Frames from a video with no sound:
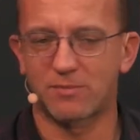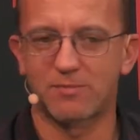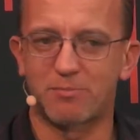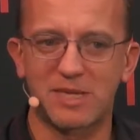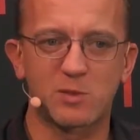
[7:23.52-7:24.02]

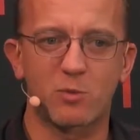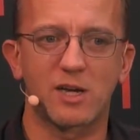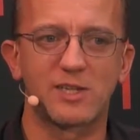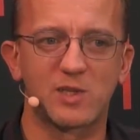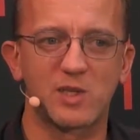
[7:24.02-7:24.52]
Best
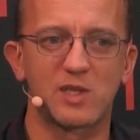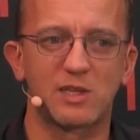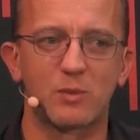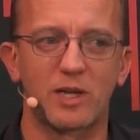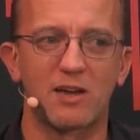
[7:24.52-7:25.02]
practices
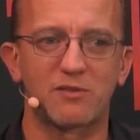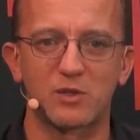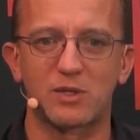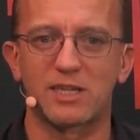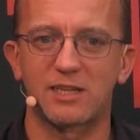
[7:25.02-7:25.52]
that we have
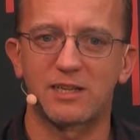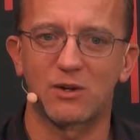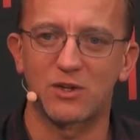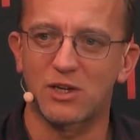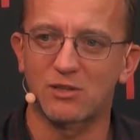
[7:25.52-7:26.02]
today
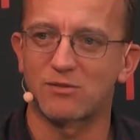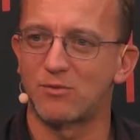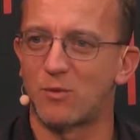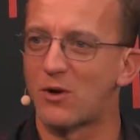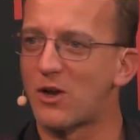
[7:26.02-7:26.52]

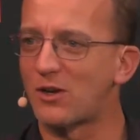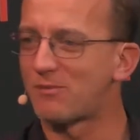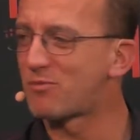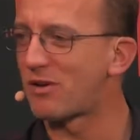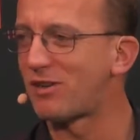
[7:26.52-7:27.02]
were not
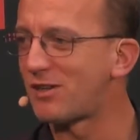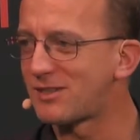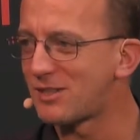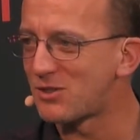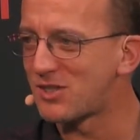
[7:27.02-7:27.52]
prevalent
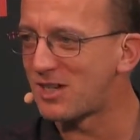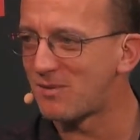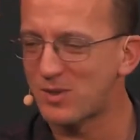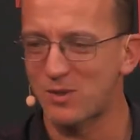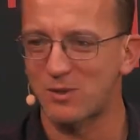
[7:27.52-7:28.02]
at the time,
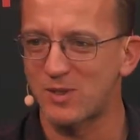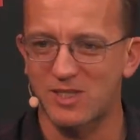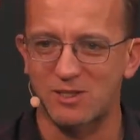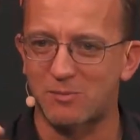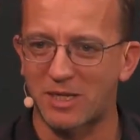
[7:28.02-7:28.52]
so it was
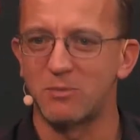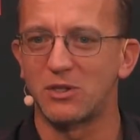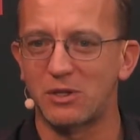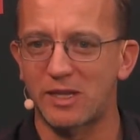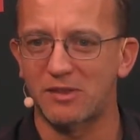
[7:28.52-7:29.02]
still a big
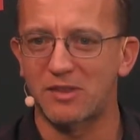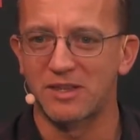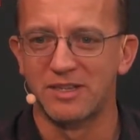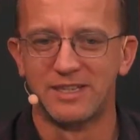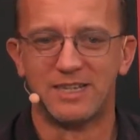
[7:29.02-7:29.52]
monolith.
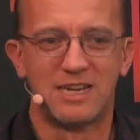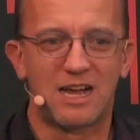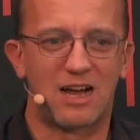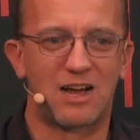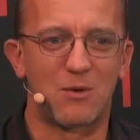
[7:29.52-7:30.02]

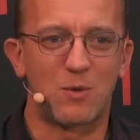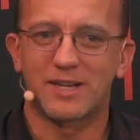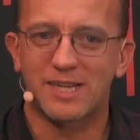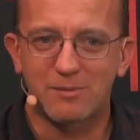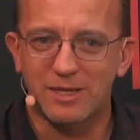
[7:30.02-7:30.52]
One
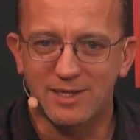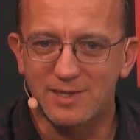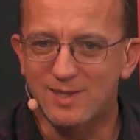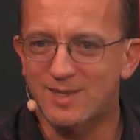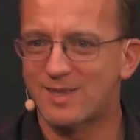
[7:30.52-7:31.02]

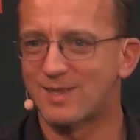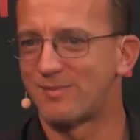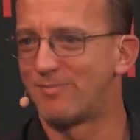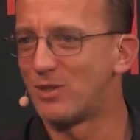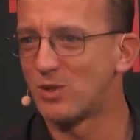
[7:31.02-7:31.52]
database,
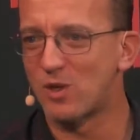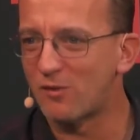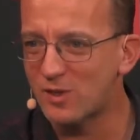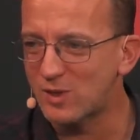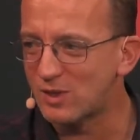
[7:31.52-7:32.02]
no
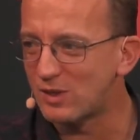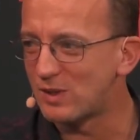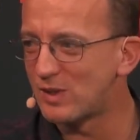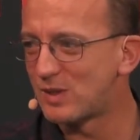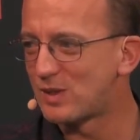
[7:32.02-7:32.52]

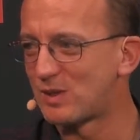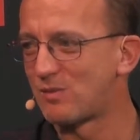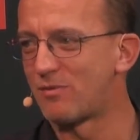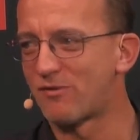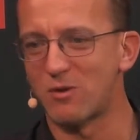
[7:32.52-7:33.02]
services,
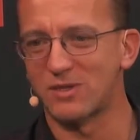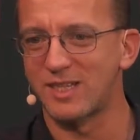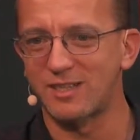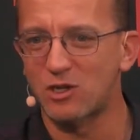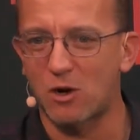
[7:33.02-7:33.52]
front
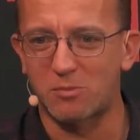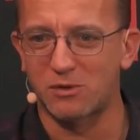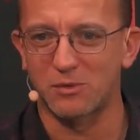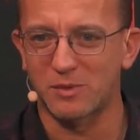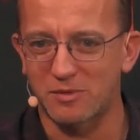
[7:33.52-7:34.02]
end
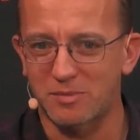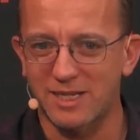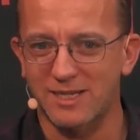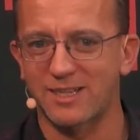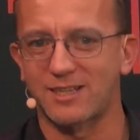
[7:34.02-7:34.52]
coupled with the
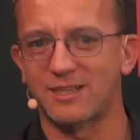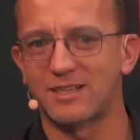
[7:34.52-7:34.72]
back end.